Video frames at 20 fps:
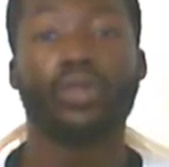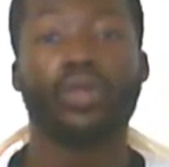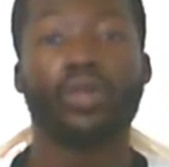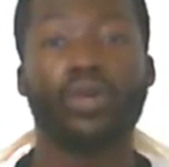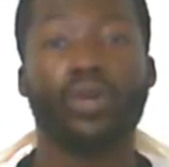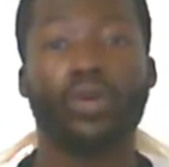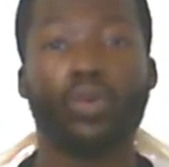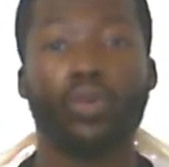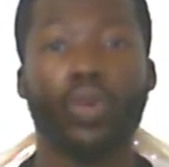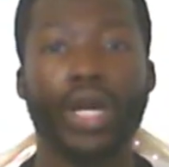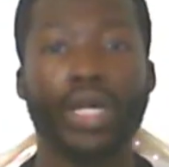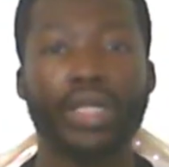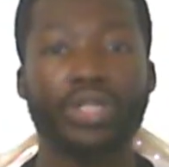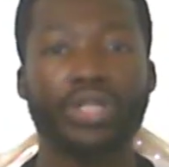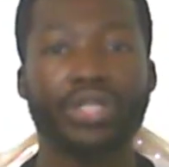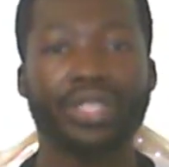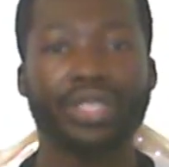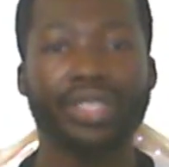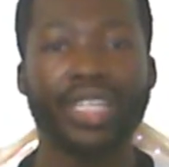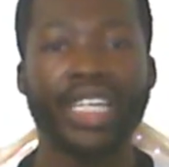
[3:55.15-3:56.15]
Which
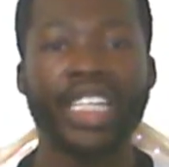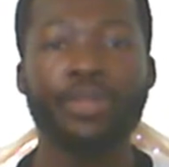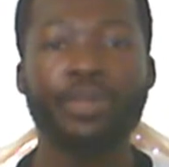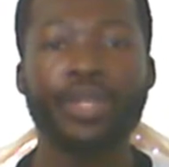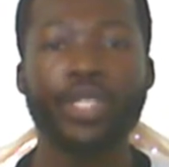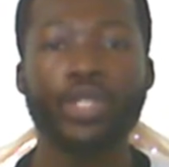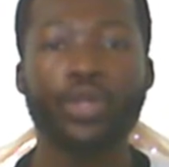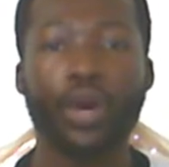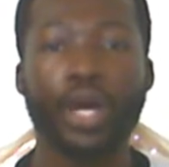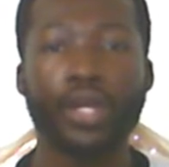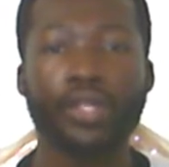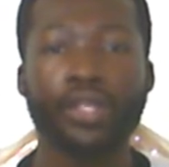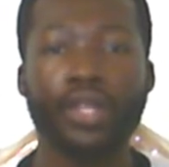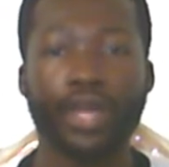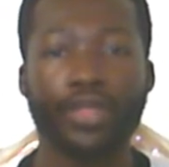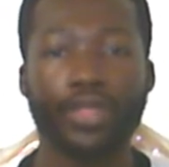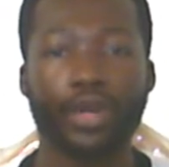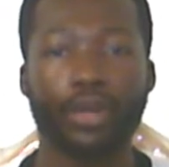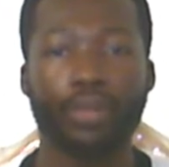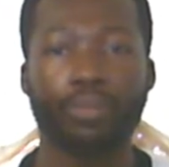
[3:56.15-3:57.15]
leads me to
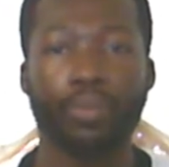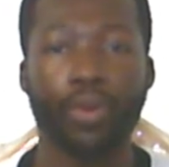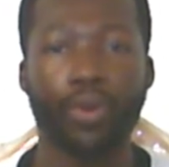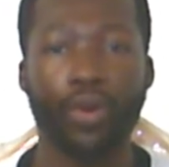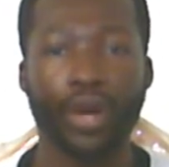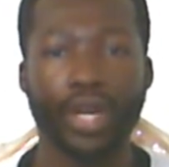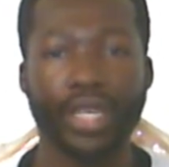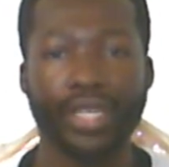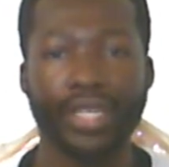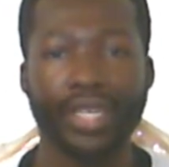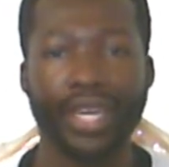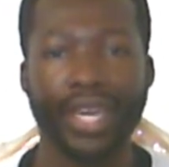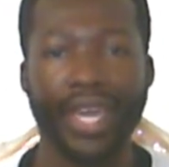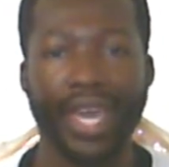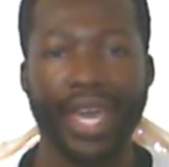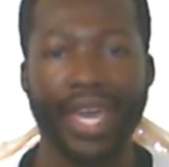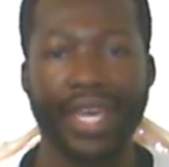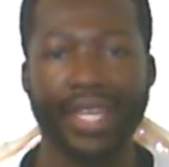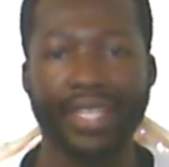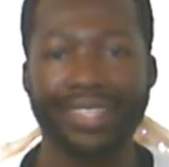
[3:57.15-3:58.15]
another point,
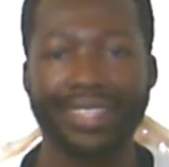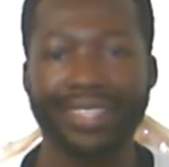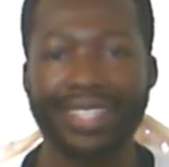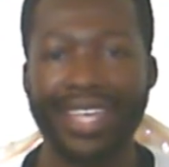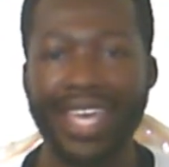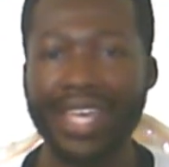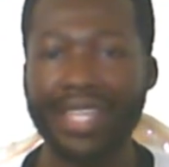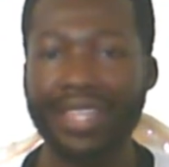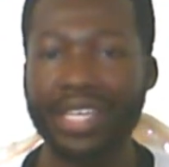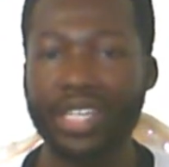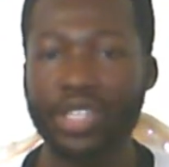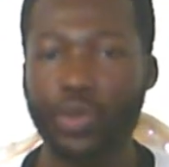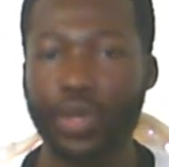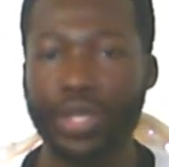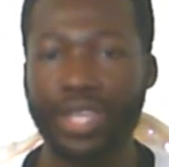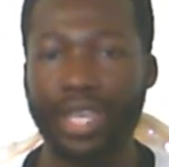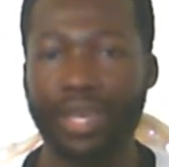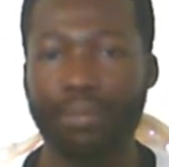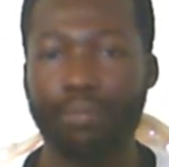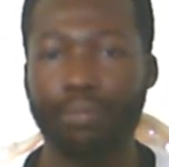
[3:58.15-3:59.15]
and take this
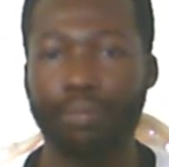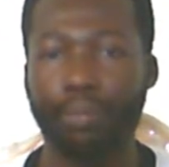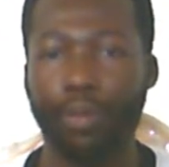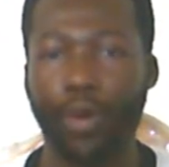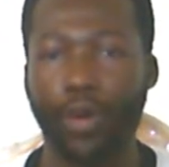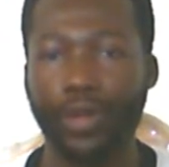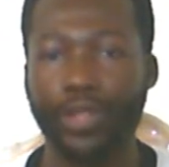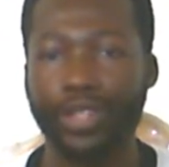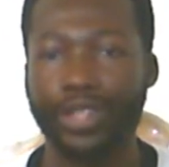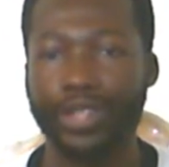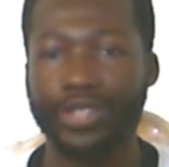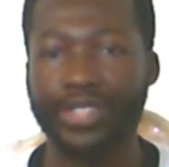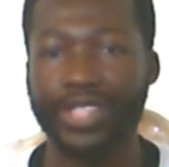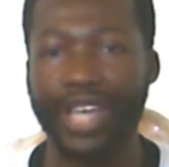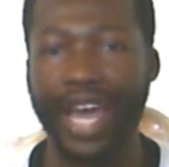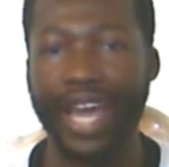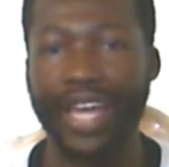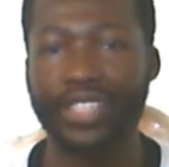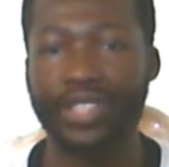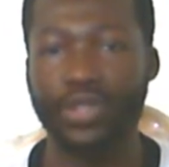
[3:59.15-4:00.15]
with a boulder
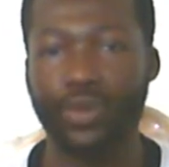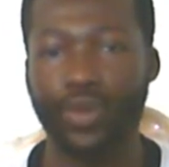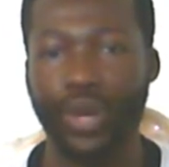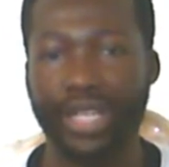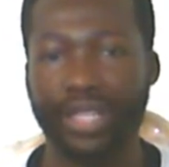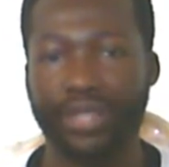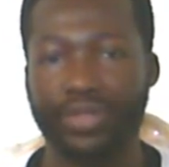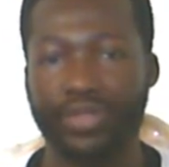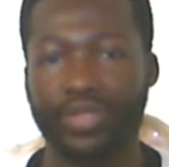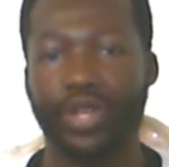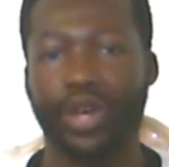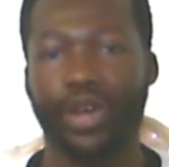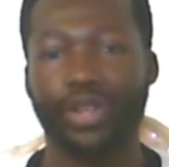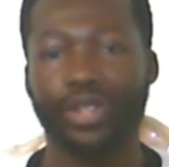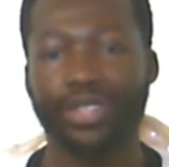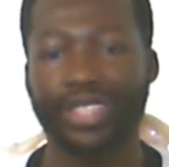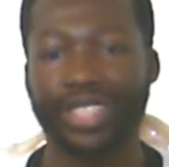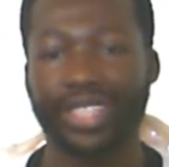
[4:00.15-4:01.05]
sized grain of salt,